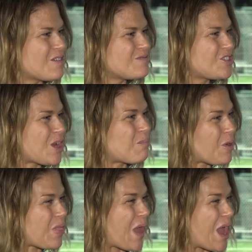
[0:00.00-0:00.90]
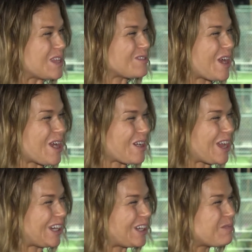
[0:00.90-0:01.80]
tread both lines, right? Air
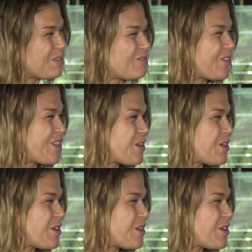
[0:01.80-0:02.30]
Canada, but for the